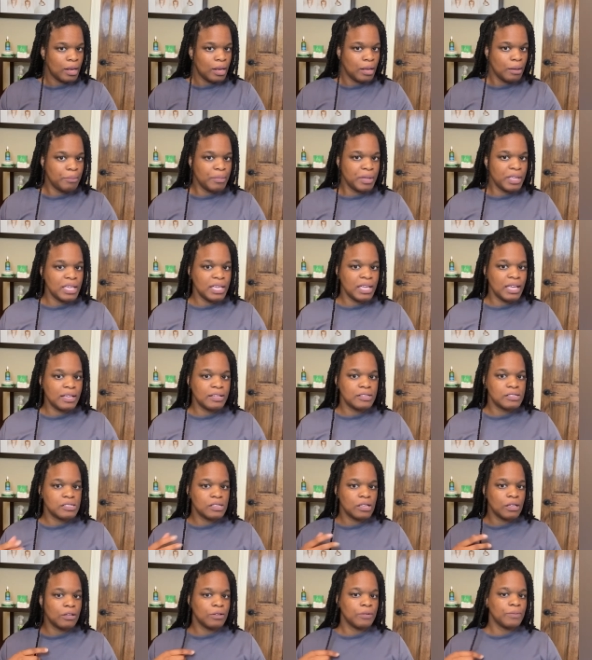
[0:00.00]
But yeah,
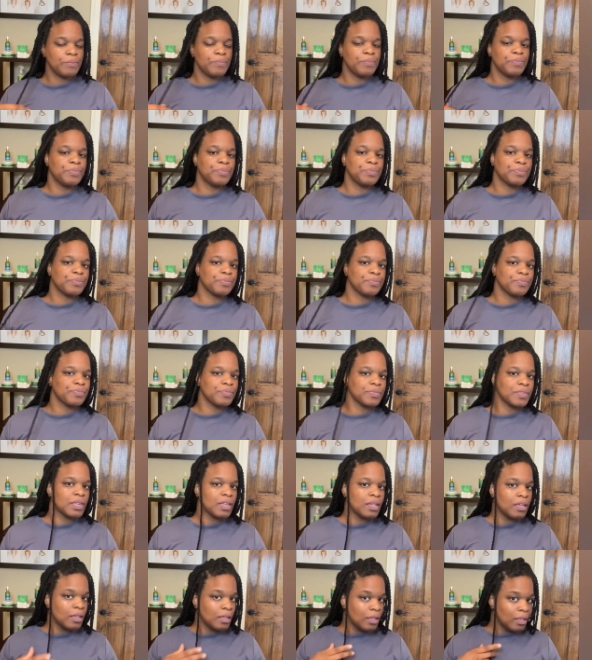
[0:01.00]
so
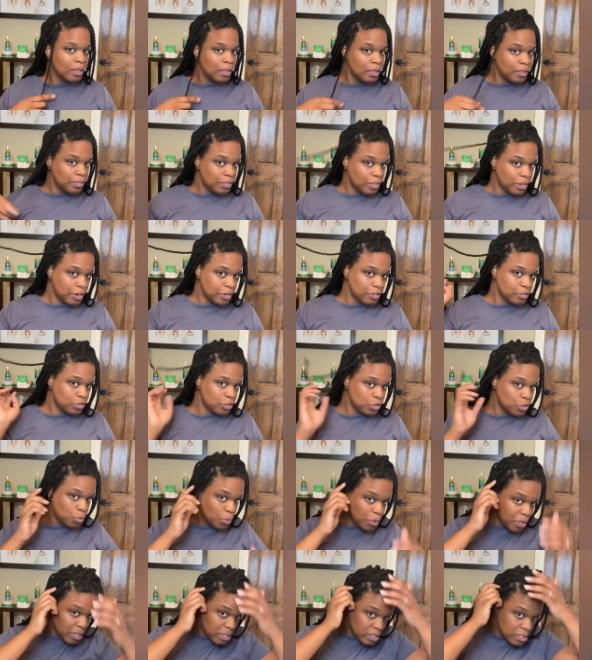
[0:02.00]
there's the
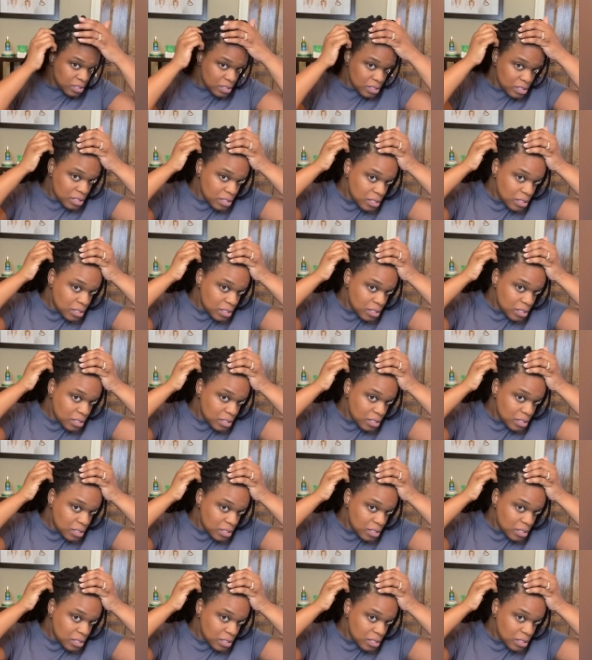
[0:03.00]
twist.